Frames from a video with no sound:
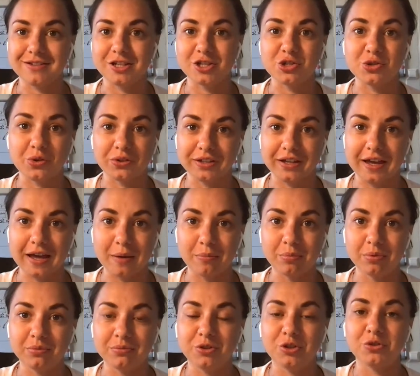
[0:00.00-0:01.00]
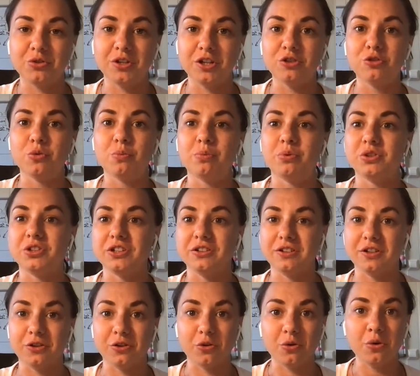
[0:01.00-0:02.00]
It's not a gap. You need to put it in